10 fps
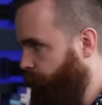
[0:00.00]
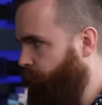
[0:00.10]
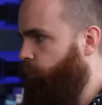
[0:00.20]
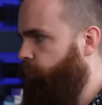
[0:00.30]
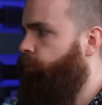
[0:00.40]
And
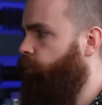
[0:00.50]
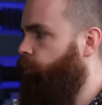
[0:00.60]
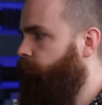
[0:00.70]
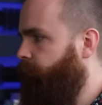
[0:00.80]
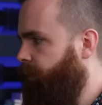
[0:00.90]
we will
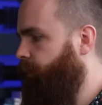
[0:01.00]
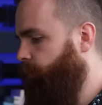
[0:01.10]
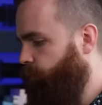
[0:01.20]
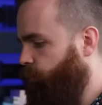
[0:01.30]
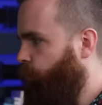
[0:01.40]
Google
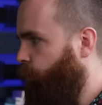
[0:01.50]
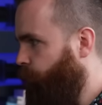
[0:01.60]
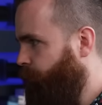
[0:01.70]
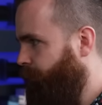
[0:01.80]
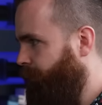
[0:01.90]
the
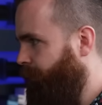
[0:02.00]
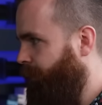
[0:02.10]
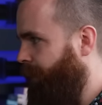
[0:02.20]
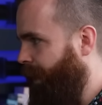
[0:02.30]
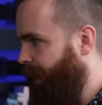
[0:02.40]
Google
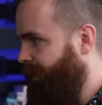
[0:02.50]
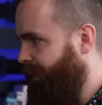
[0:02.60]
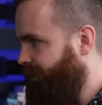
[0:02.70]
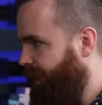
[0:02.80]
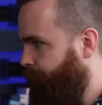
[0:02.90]

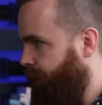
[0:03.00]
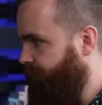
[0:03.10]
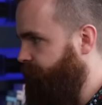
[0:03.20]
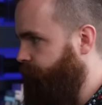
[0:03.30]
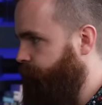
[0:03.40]
hacking
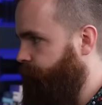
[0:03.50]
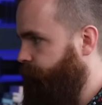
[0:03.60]
database.